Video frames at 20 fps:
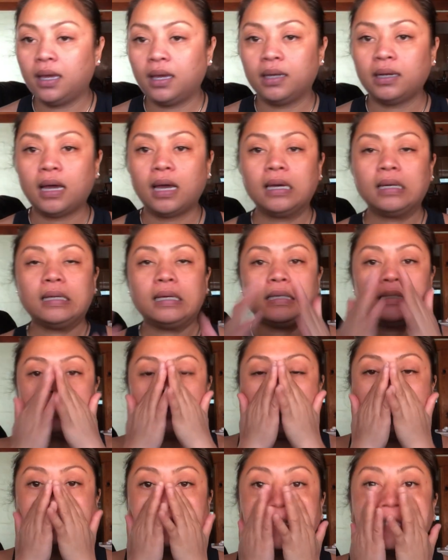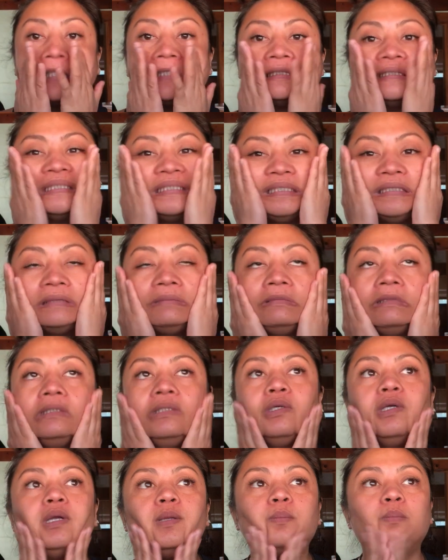And I like that because it
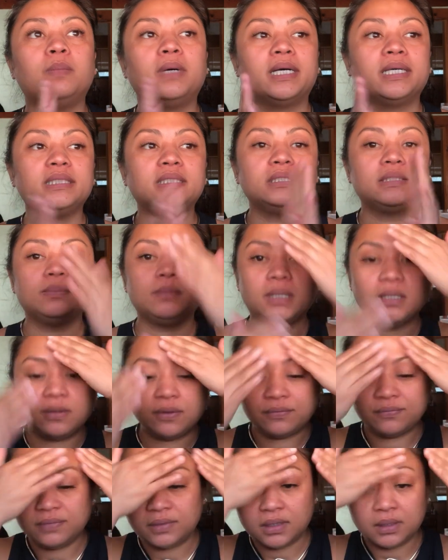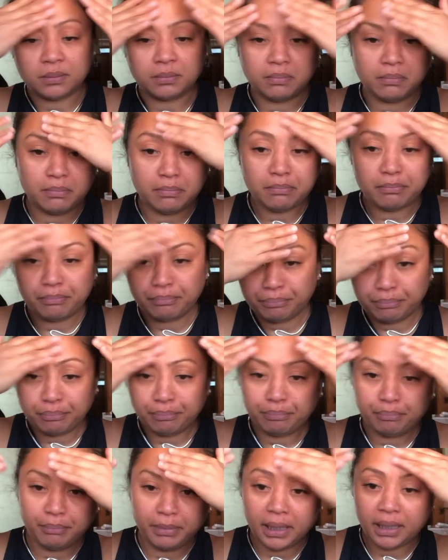reminds me of the
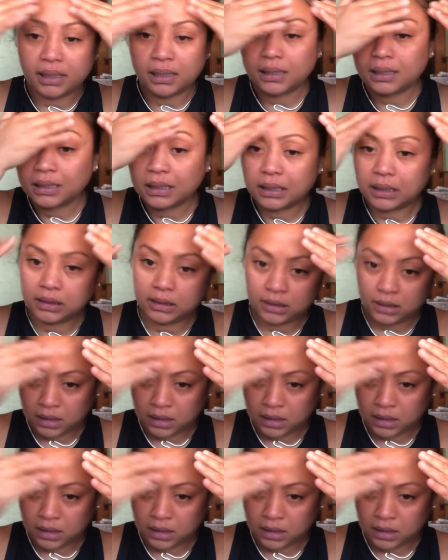milk.